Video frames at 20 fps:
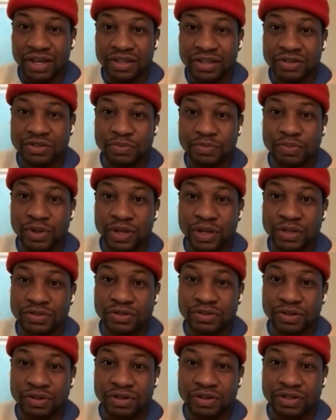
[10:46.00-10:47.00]
and those
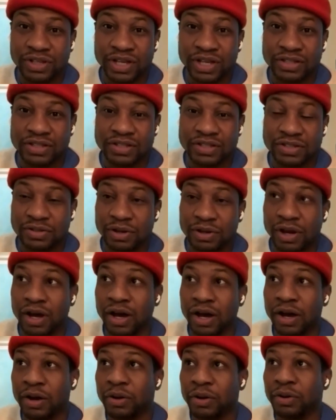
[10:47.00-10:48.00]
opinions are connected to
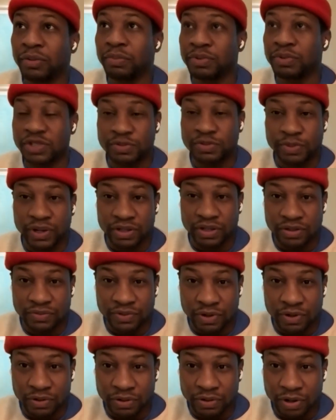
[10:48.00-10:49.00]
our
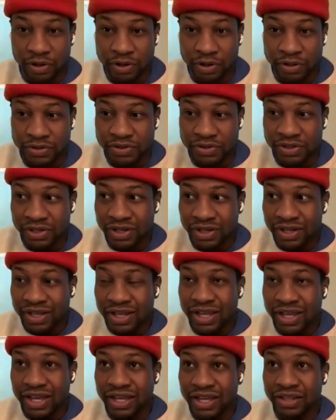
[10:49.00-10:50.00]
perspective on art
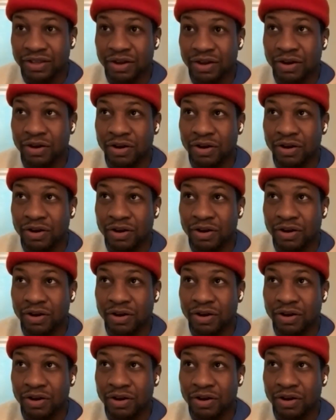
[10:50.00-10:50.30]
and